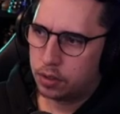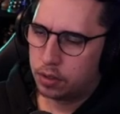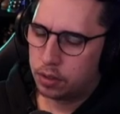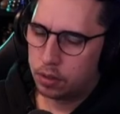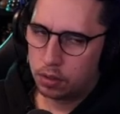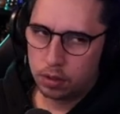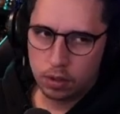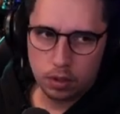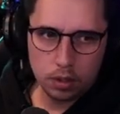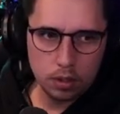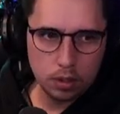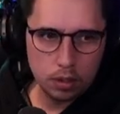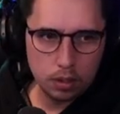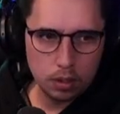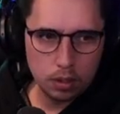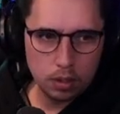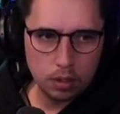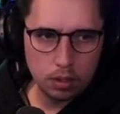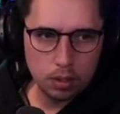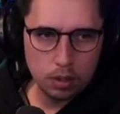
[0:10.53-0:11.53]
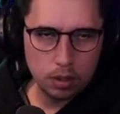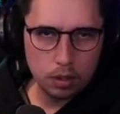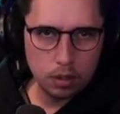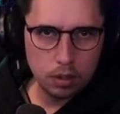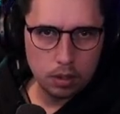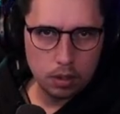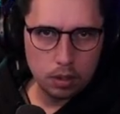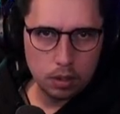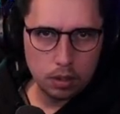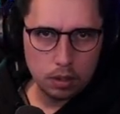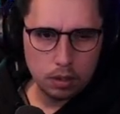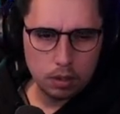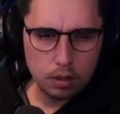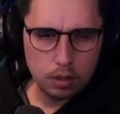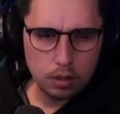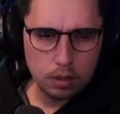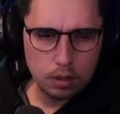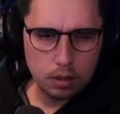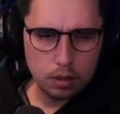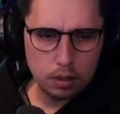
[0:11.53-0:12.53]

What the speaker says: (no one is talking)